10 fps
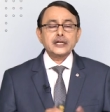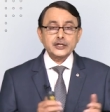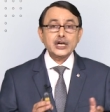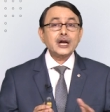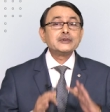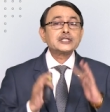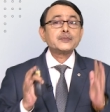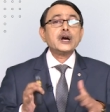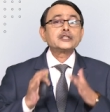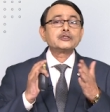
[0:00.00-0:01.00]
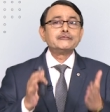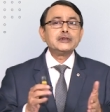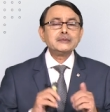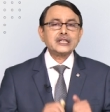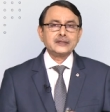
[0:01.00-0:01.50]
Hijab is part of
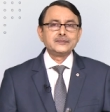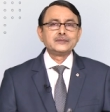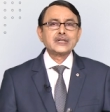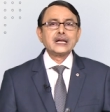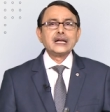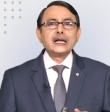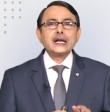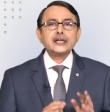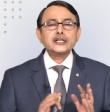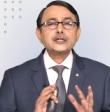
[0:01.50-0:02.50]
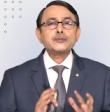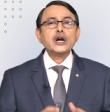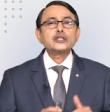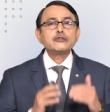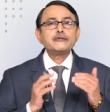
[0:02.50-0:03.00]
women. It is
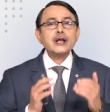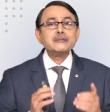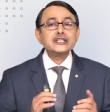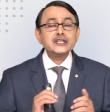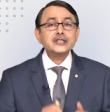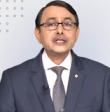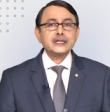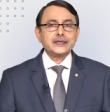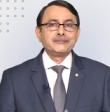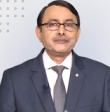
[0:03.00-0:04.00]
part of femininity.